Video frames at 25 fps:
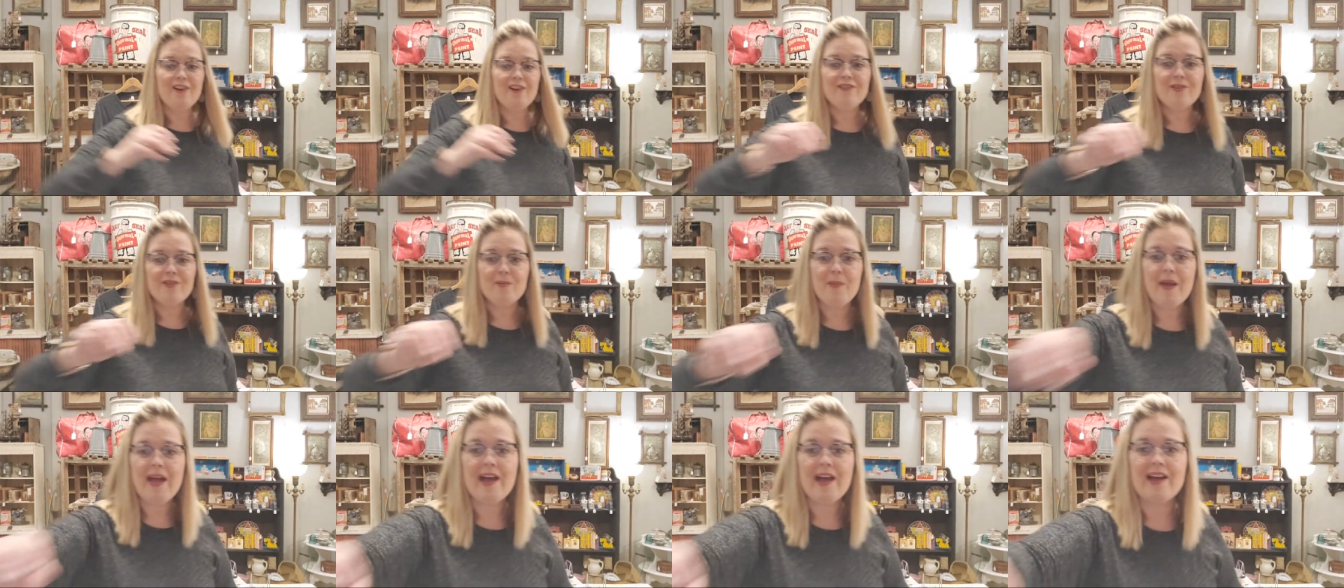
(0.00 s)
off
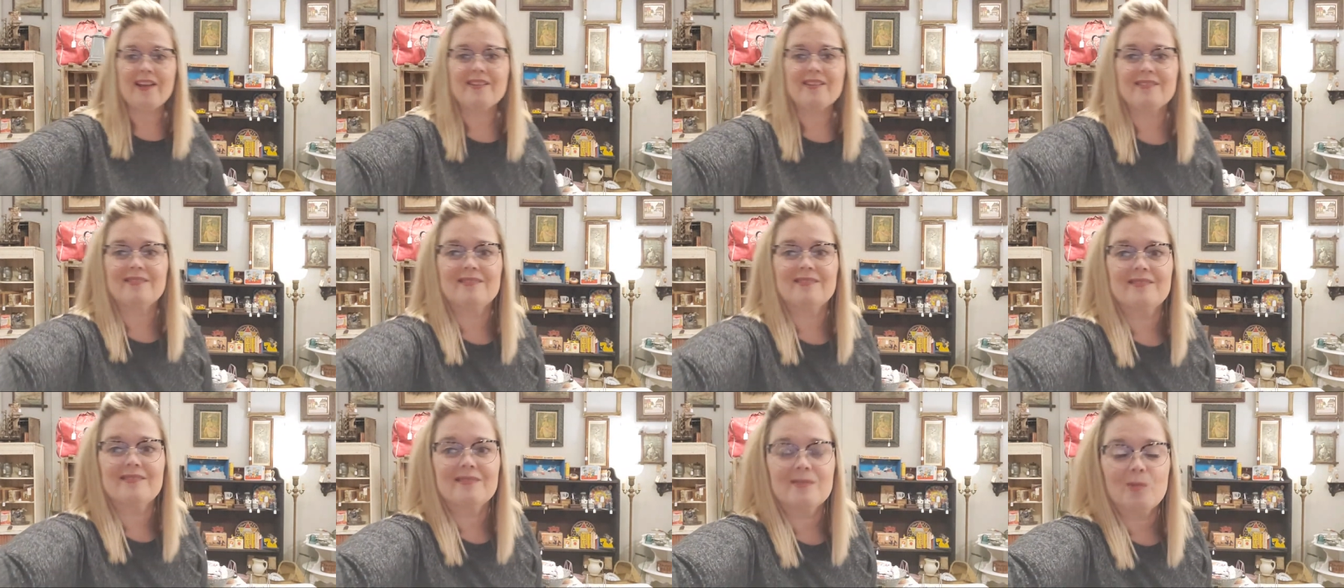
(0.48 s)
the bat
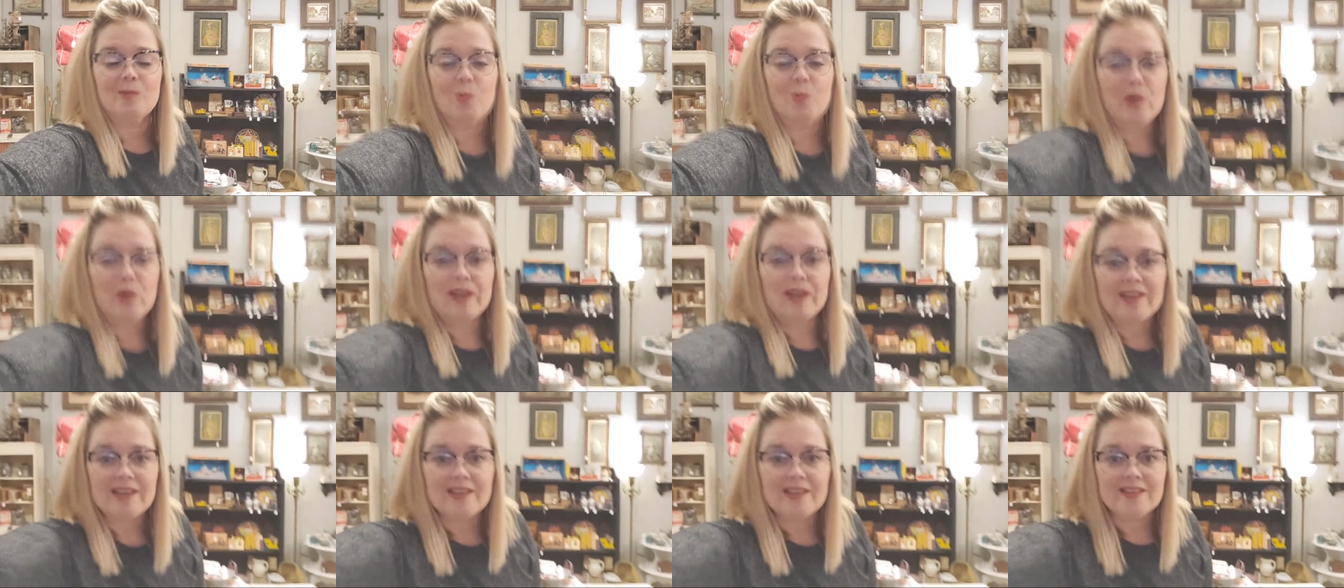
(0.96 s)

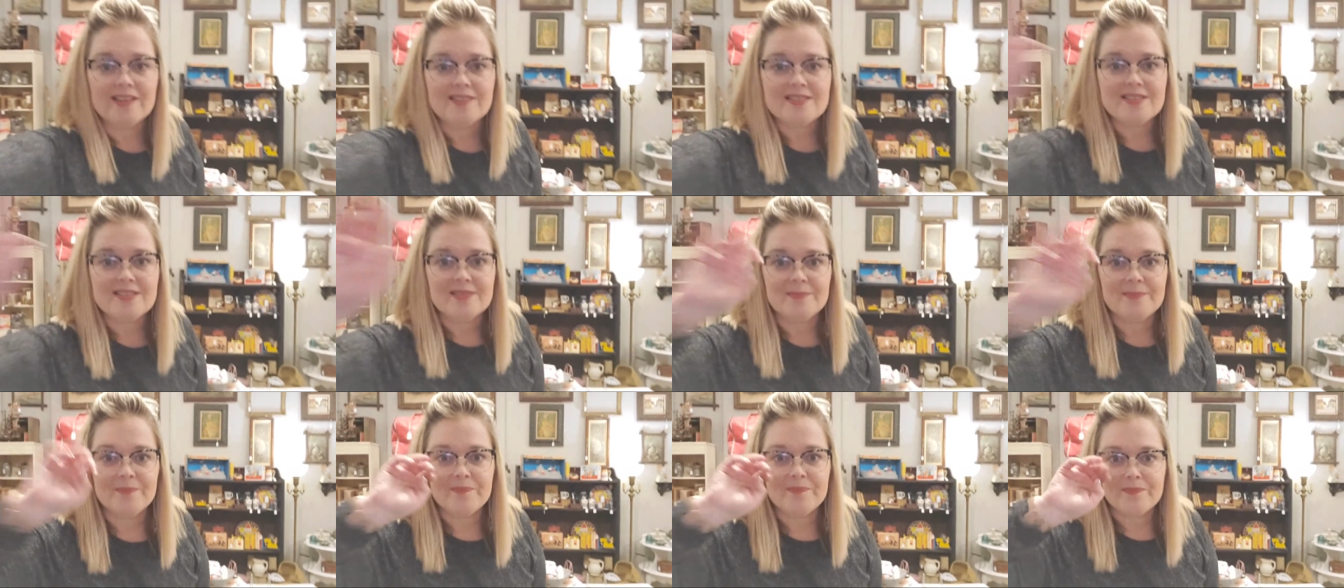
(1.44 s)
what it is.